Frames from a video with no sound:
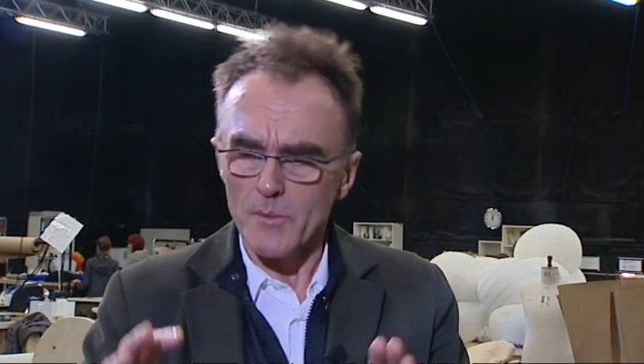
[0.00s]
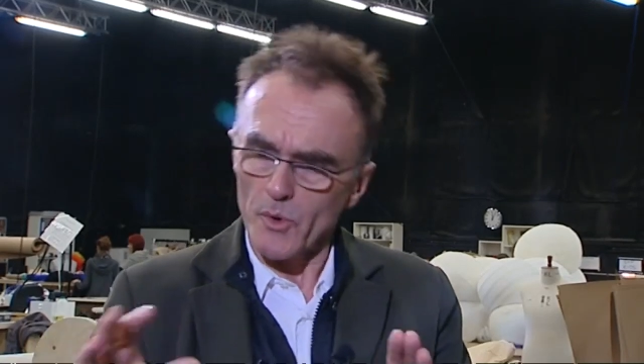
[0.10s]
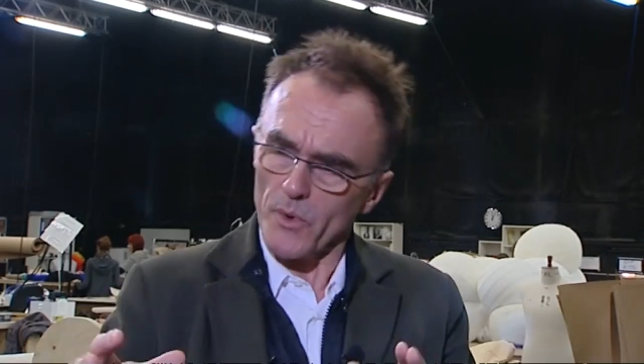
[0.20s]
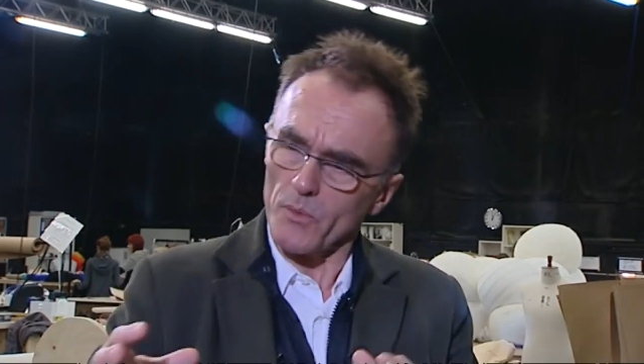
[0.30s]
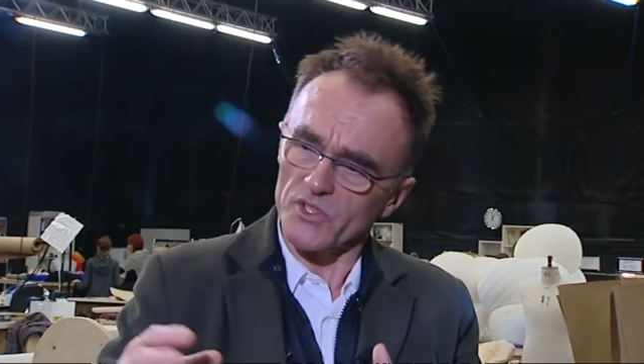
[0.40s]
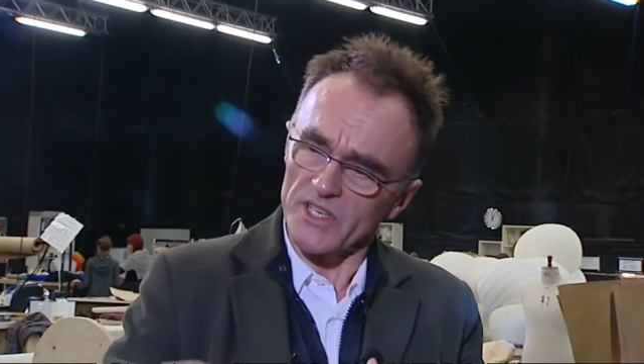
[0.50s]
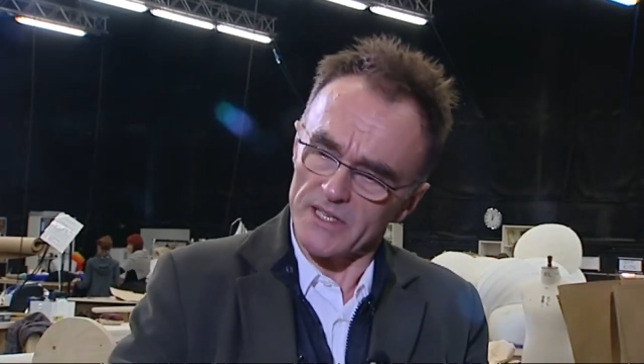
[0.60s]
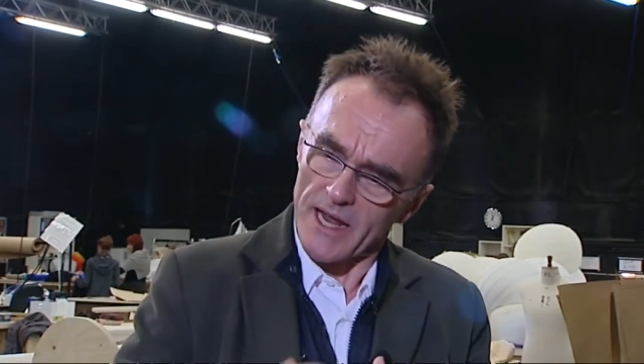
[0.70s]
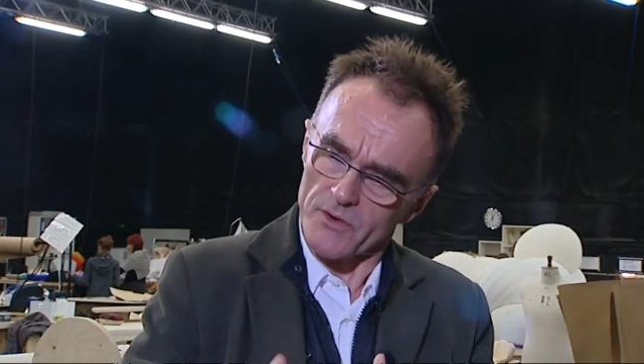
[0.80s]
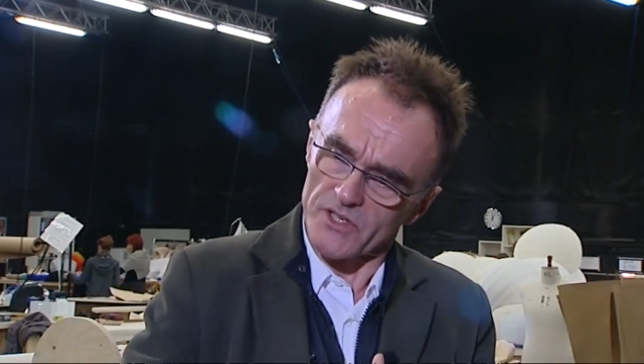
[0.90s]
but we wanted
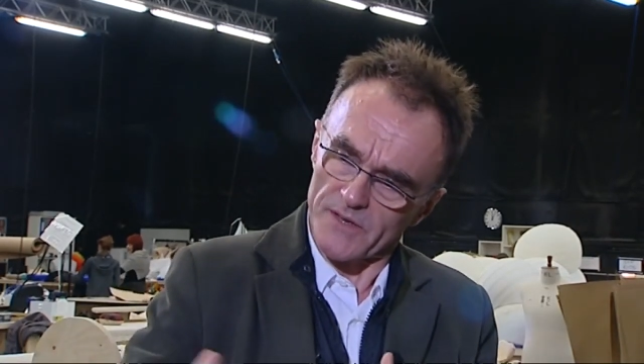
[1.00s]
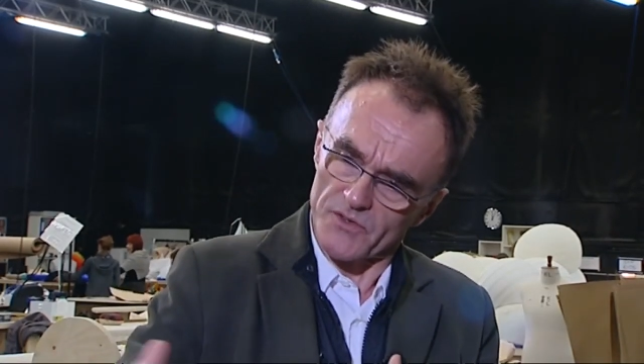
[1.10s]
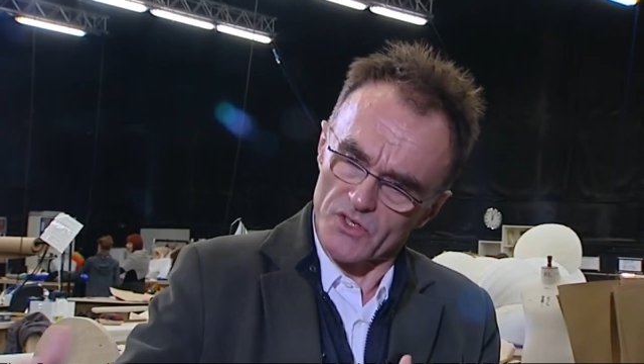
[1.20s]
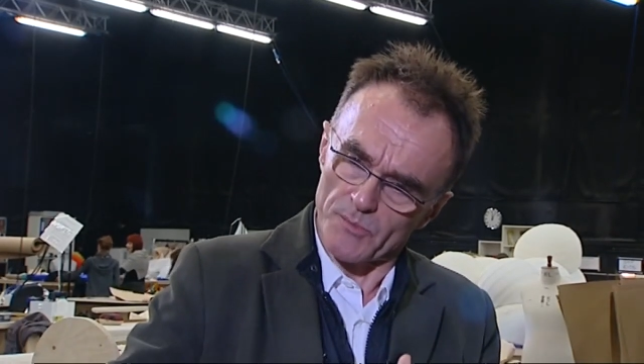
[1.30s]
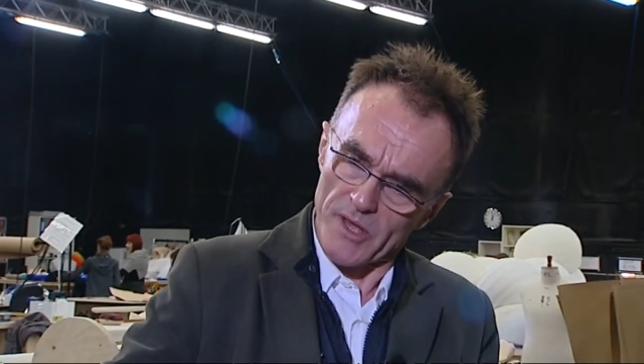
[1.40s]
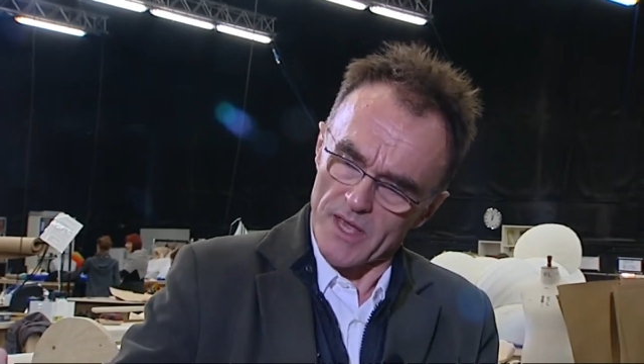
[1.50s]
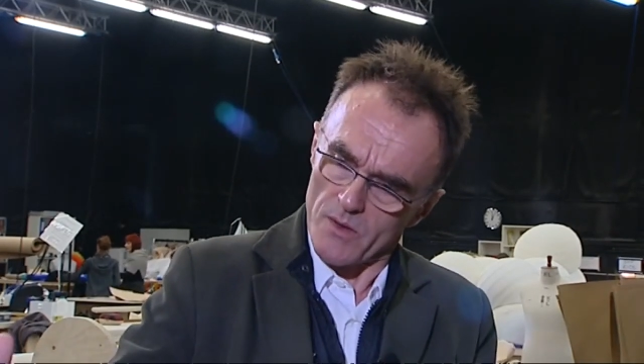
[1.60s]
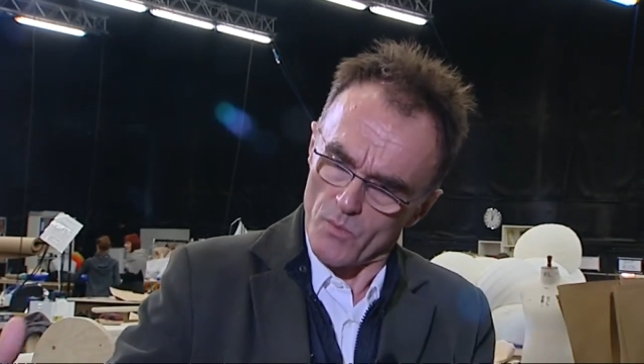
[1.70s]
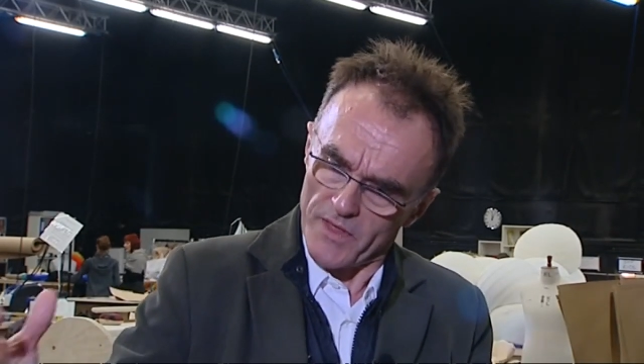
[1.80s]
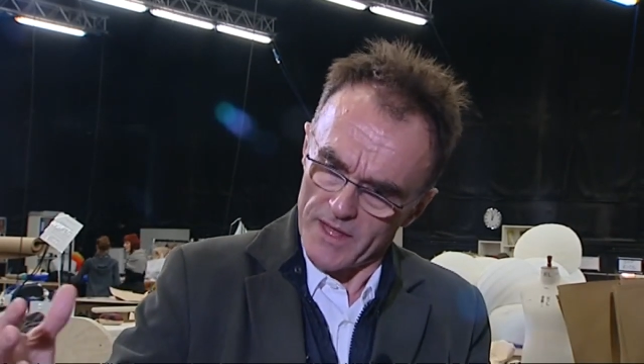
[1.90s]
narratives to
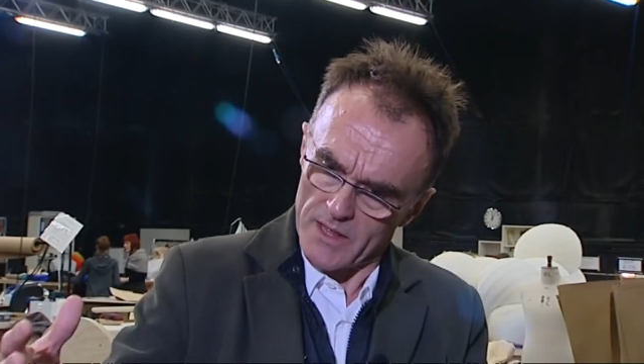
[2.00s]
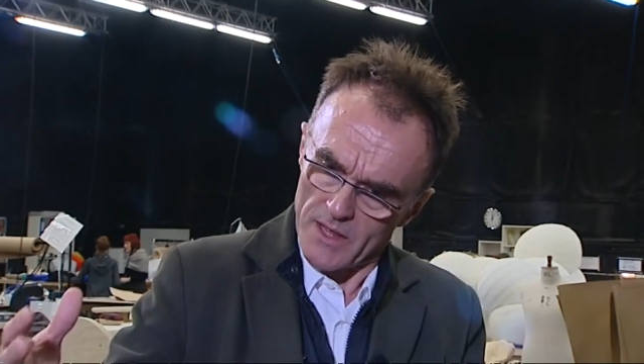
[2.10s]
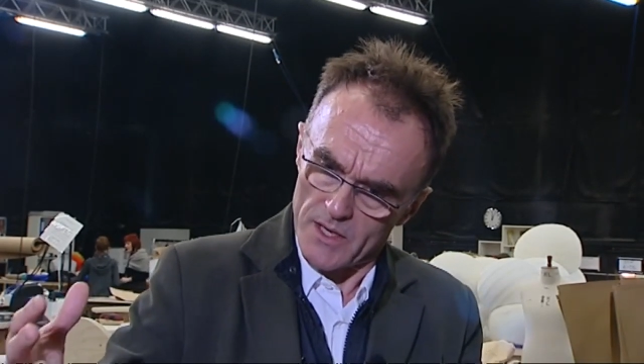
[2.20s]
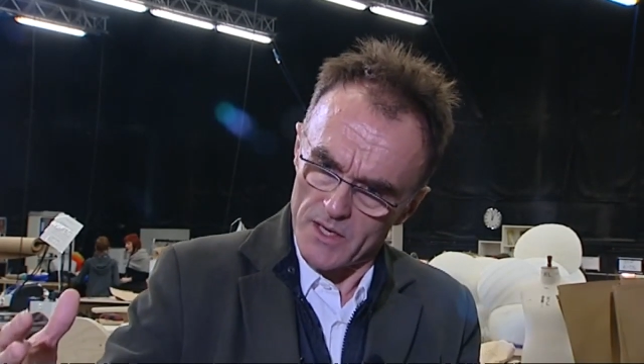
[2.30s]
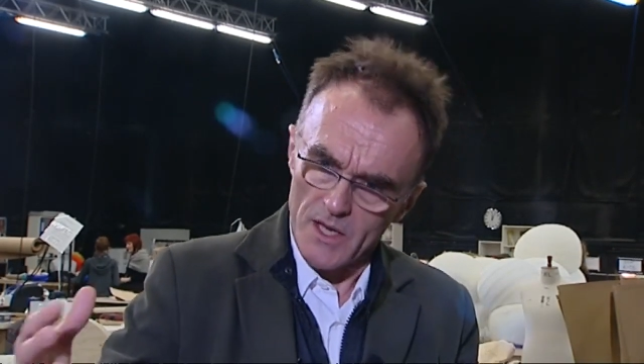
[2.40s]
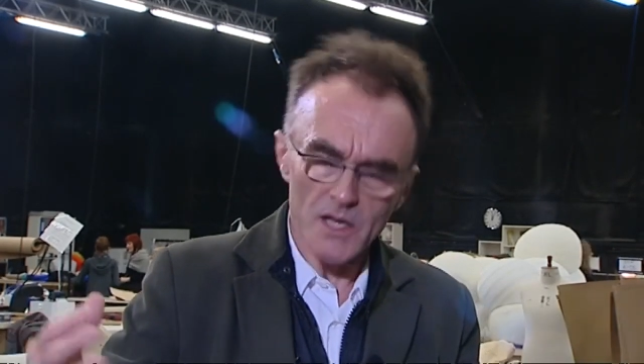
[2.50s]
be within the